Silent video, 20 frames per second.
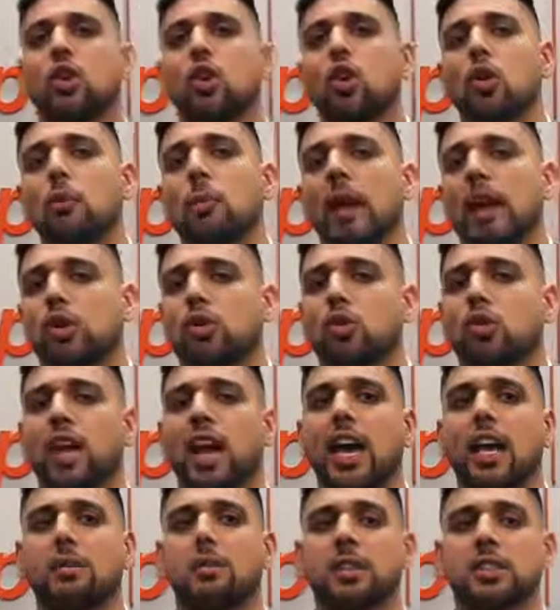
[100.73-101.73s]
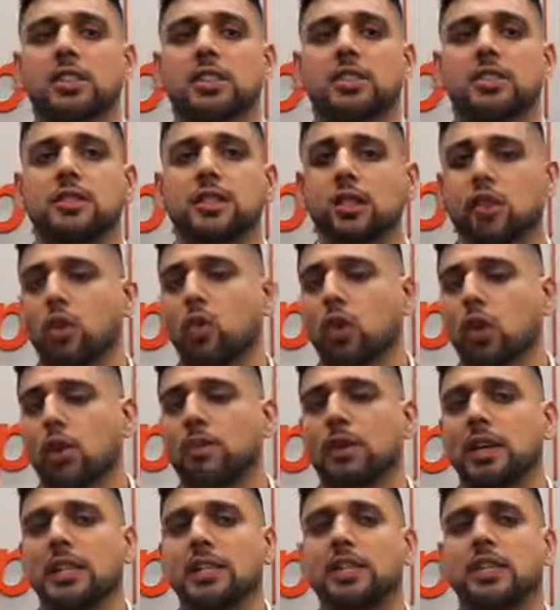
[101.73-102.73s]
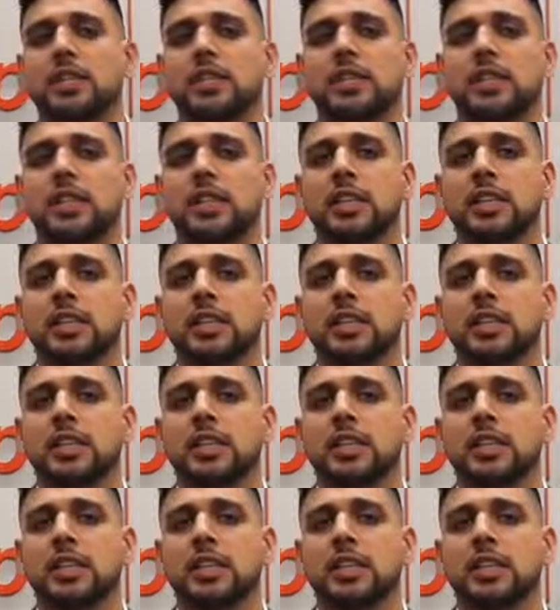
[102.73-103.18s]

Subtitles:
or medical cannabis in your workplace.